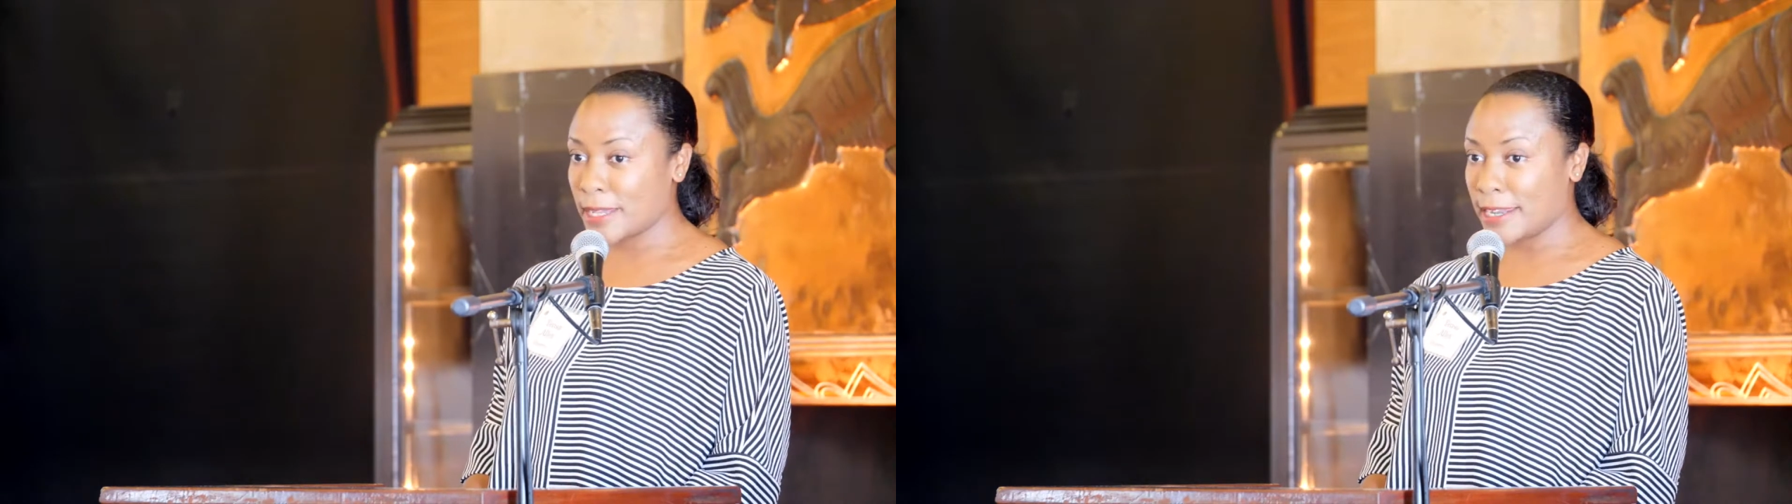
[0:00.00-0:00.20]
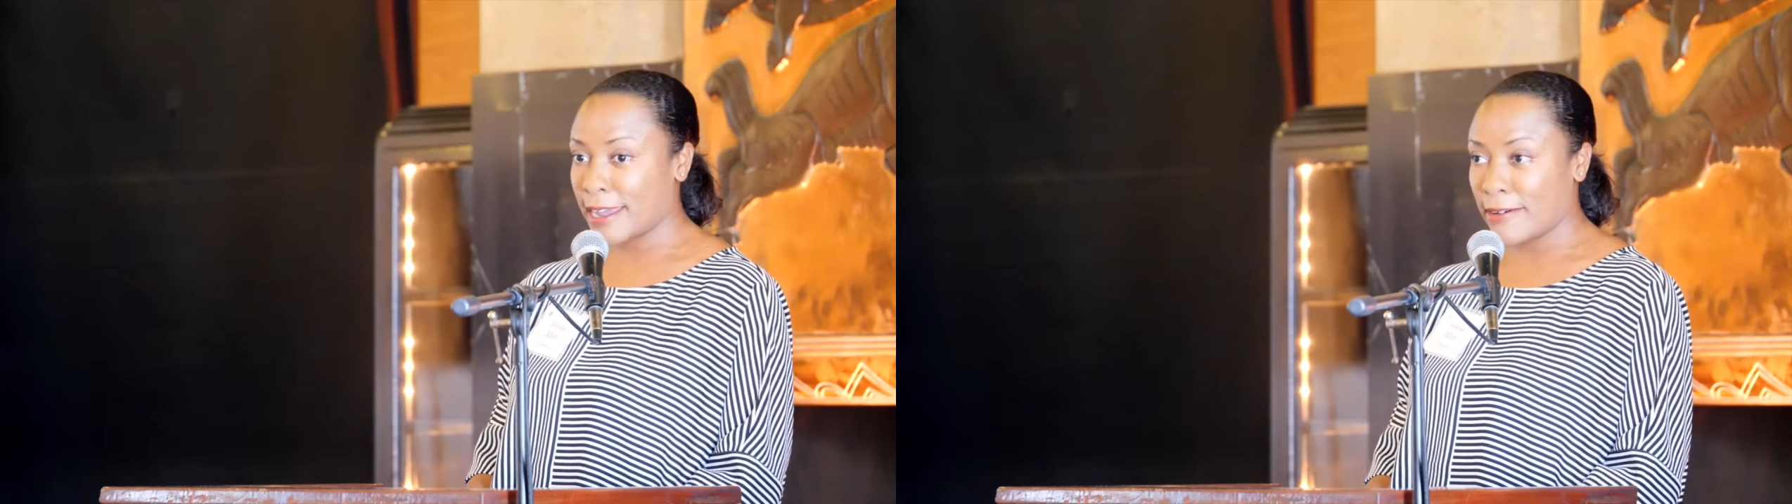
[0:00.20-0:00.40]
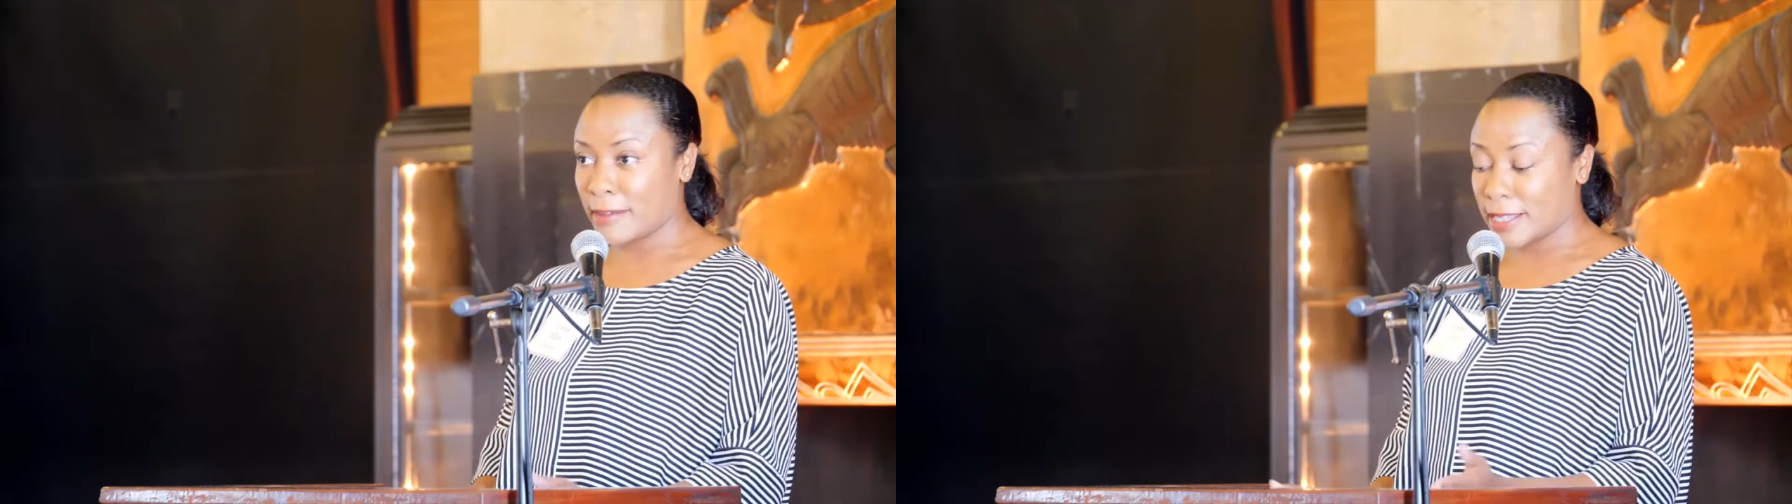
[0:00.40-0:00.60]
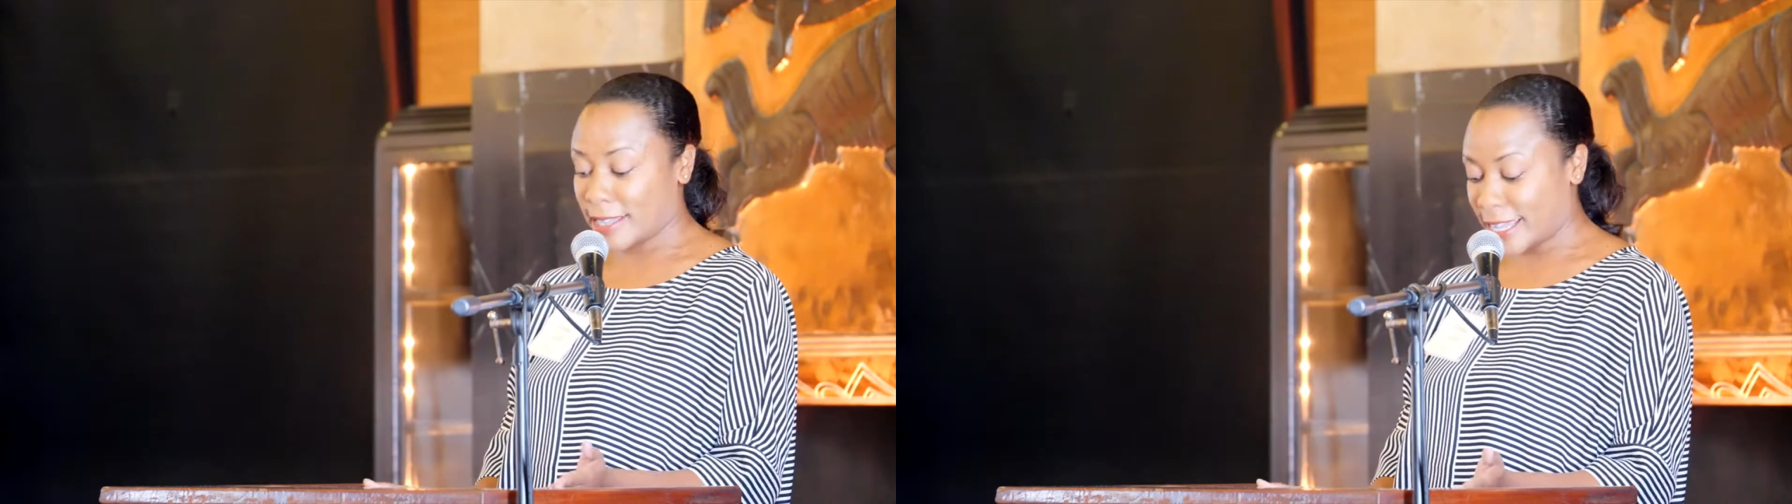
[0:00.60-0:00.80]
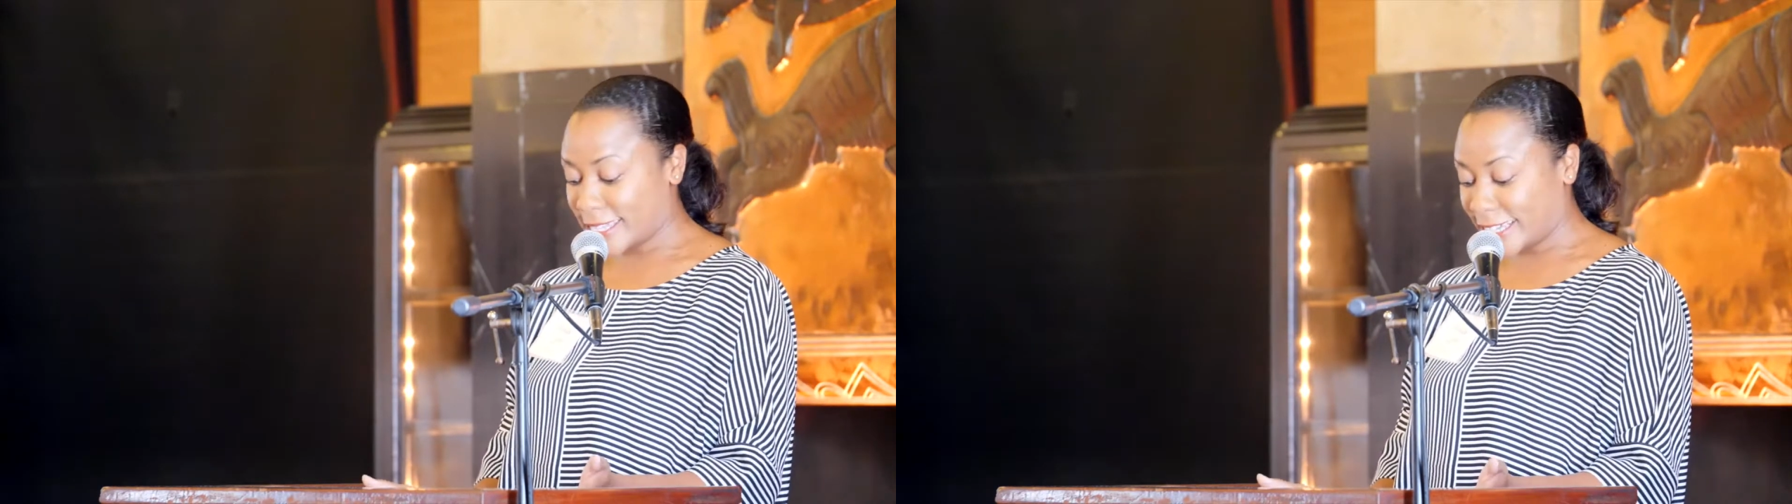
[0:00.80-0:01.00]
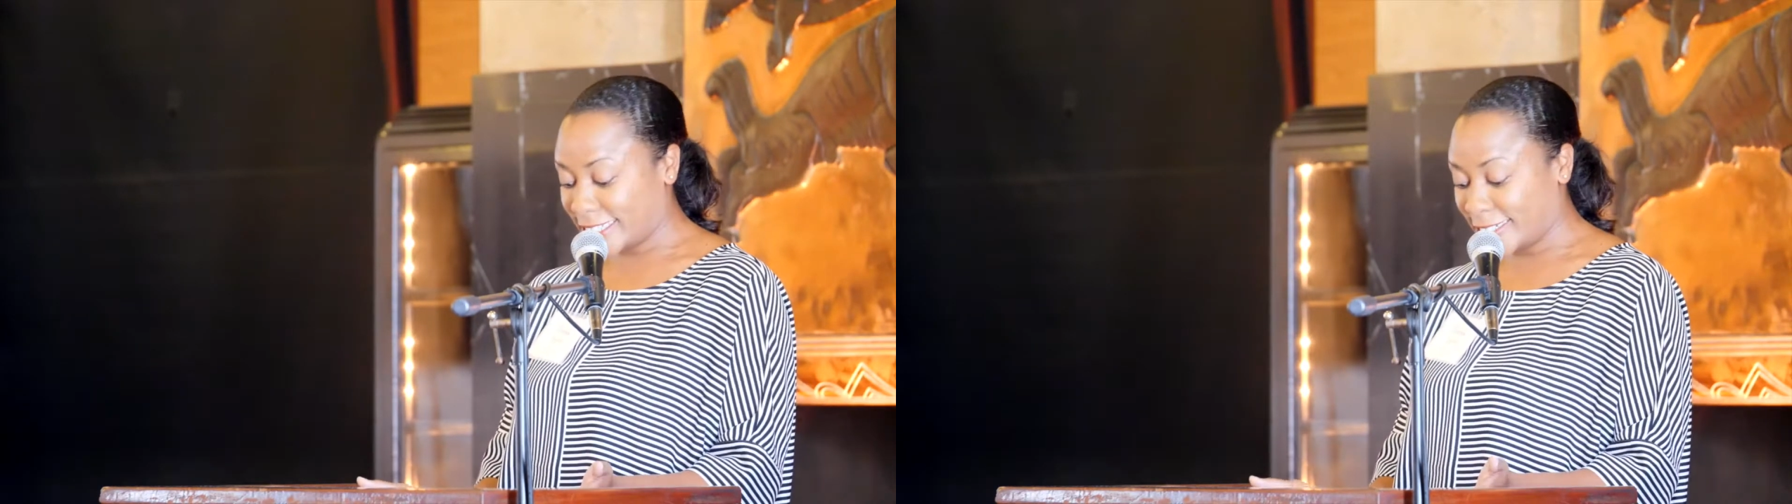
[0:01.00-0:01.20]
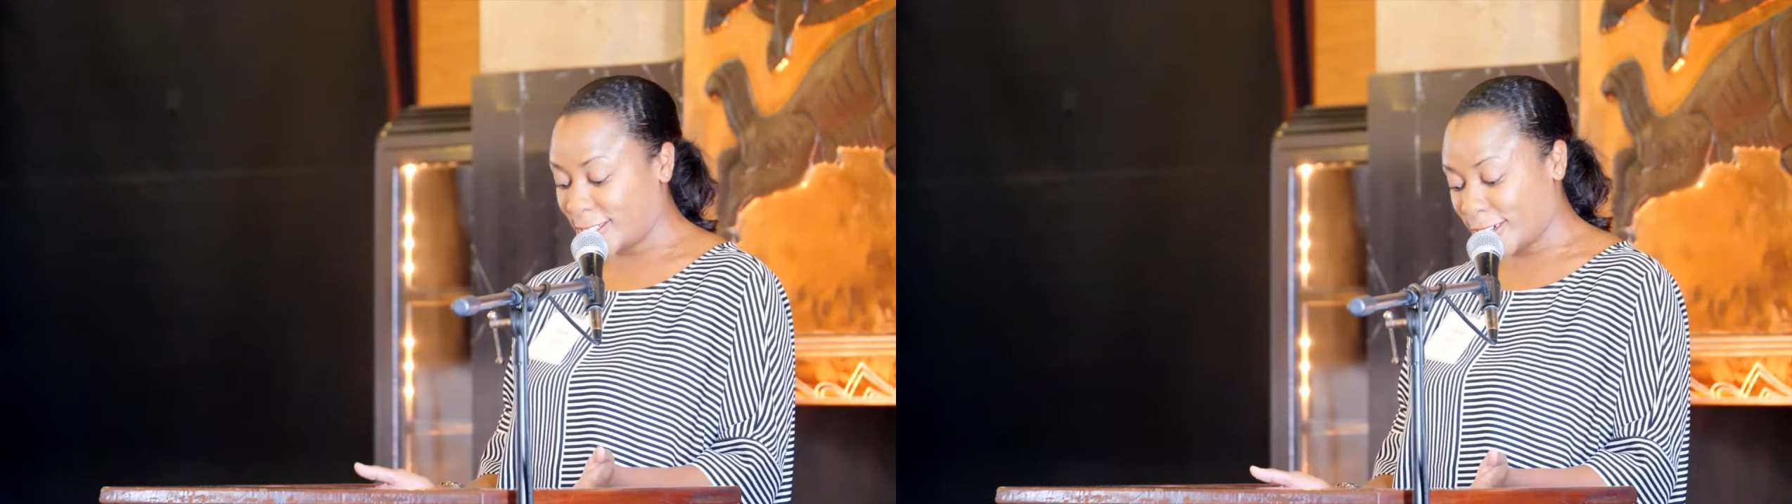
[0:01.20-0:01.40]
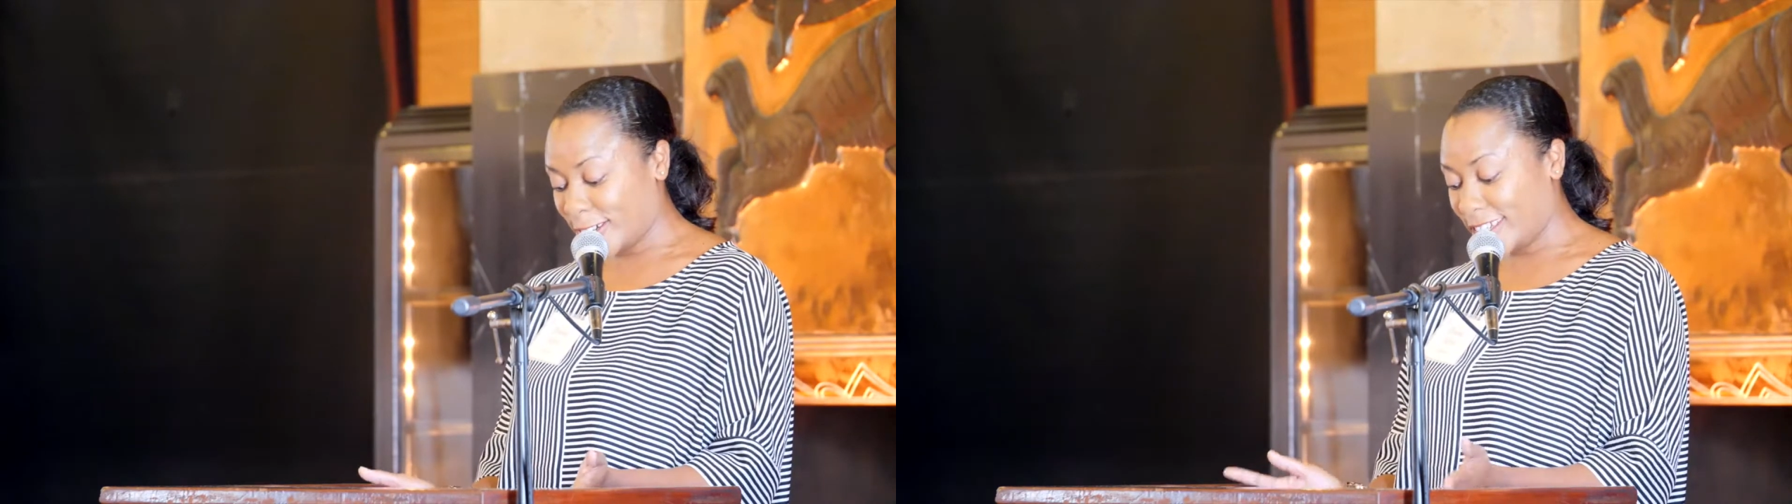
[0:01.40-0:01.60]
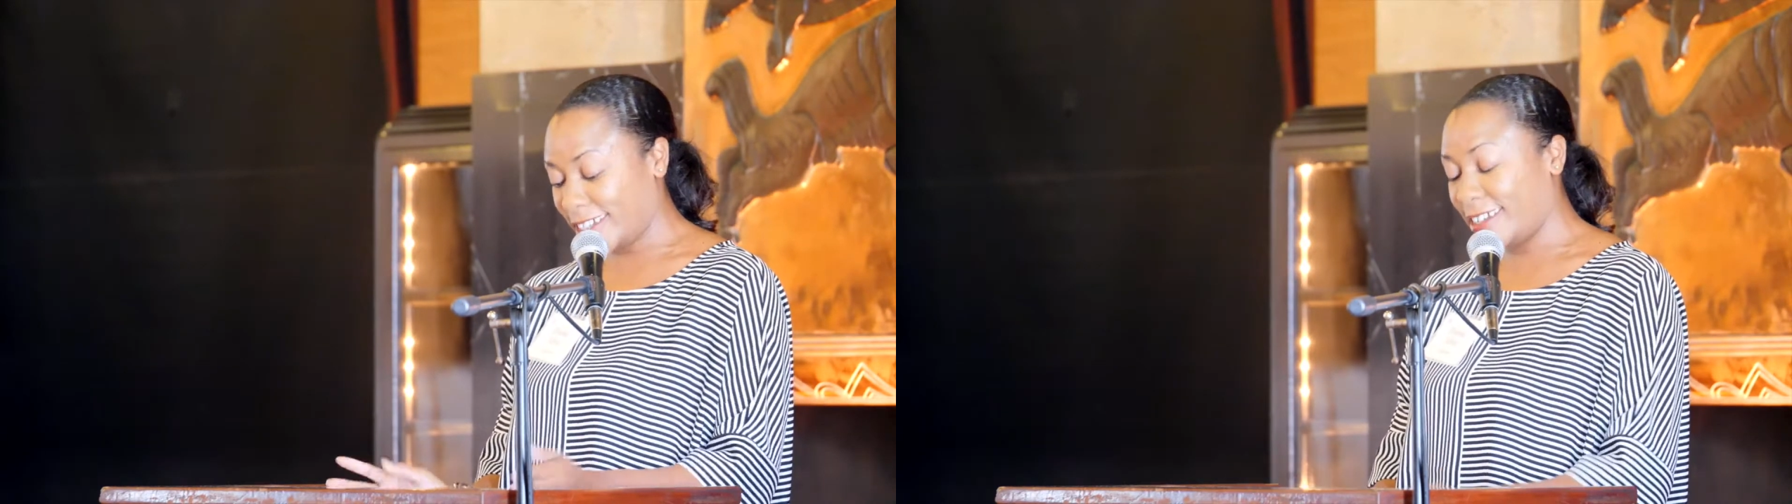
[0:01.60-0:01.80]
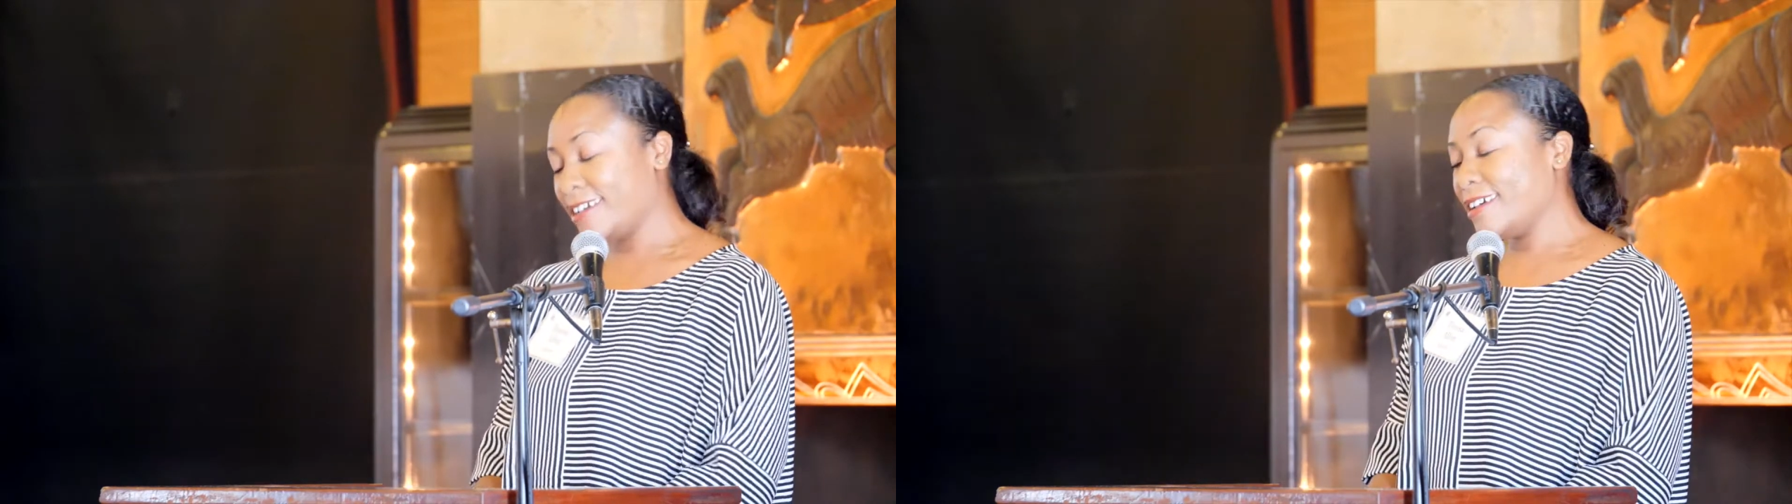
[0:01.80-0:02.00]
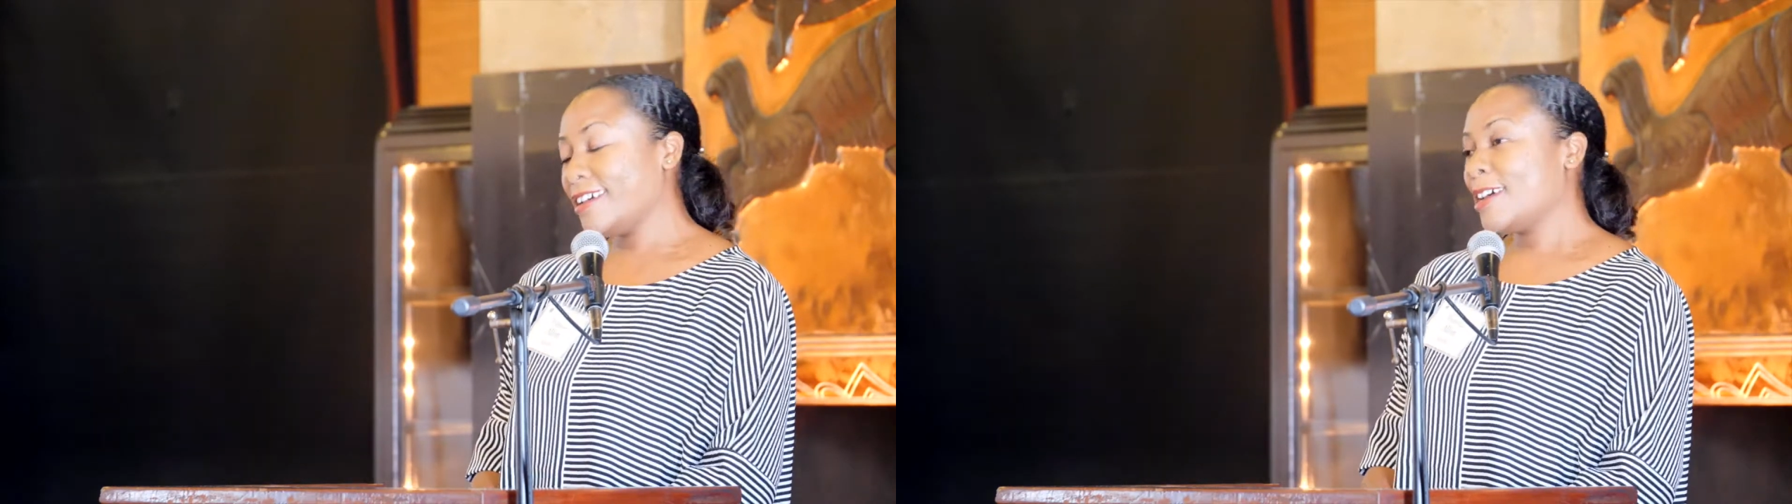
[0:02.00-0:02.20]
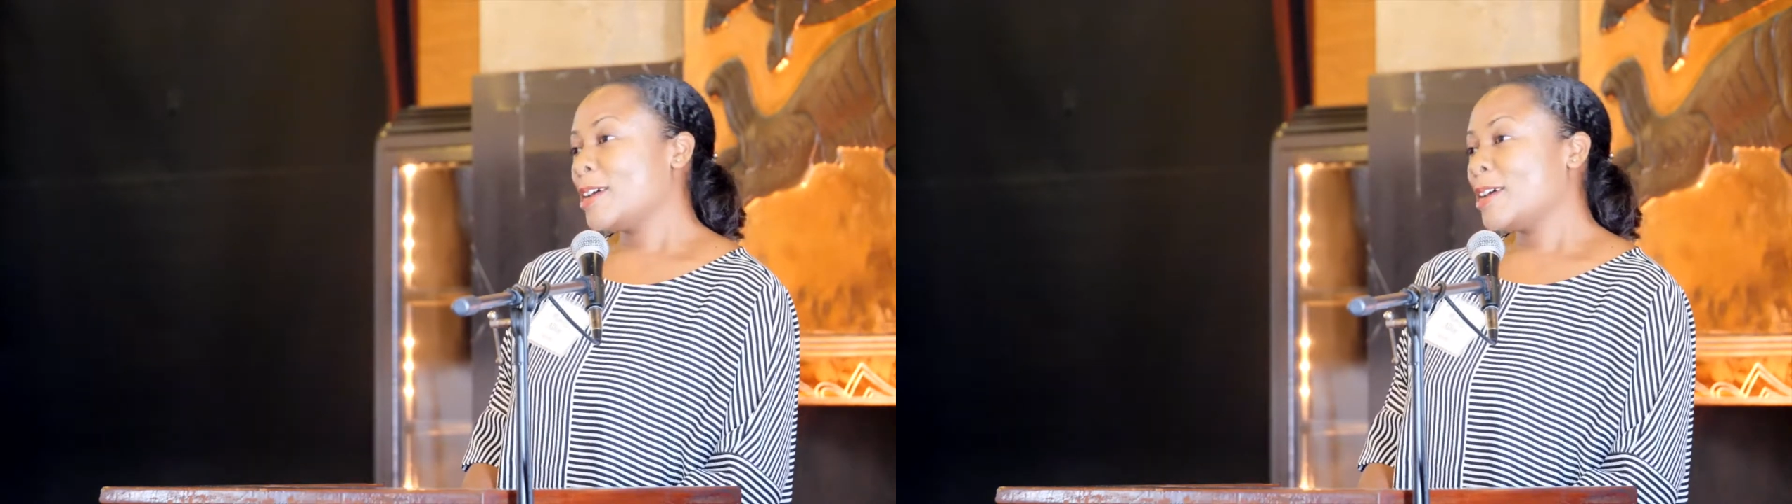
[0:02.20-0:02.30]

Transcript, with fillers: and now I'm a class action attorney.